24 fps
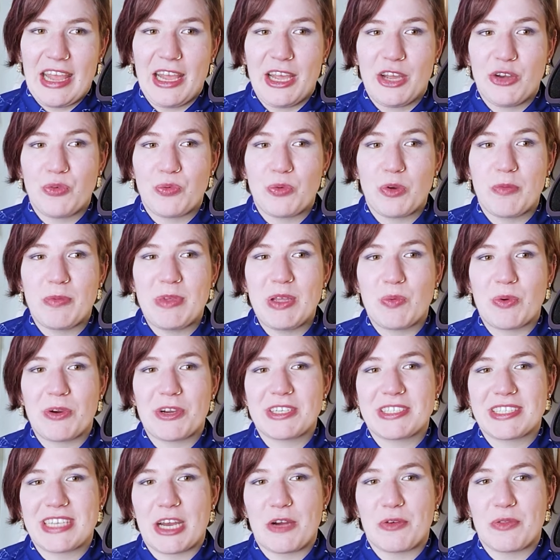And Ruby
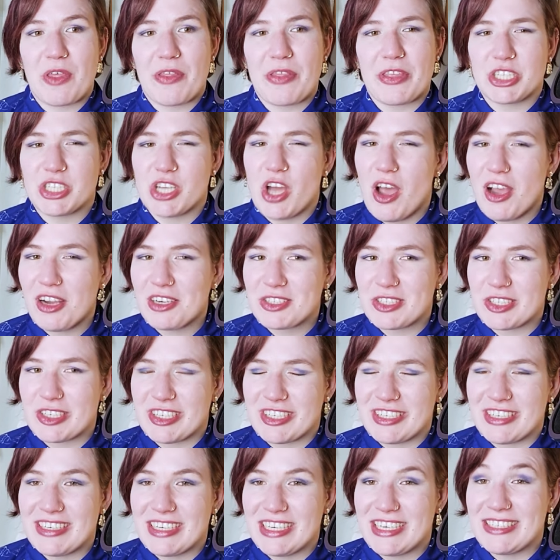works out that the
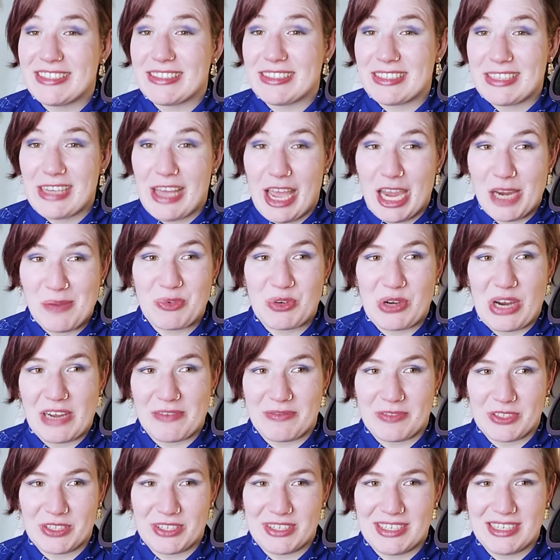doctor is a time
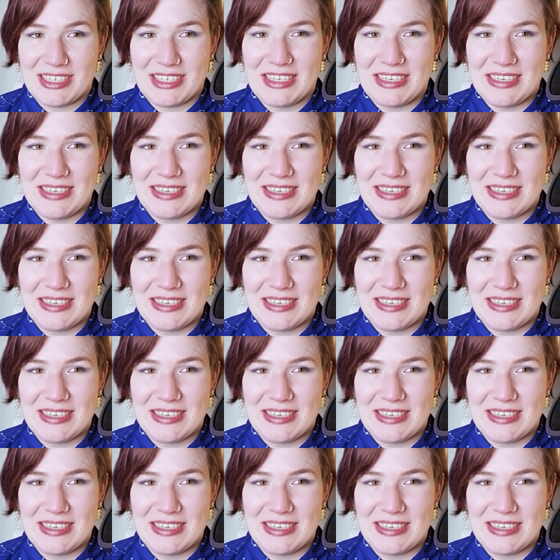traveler.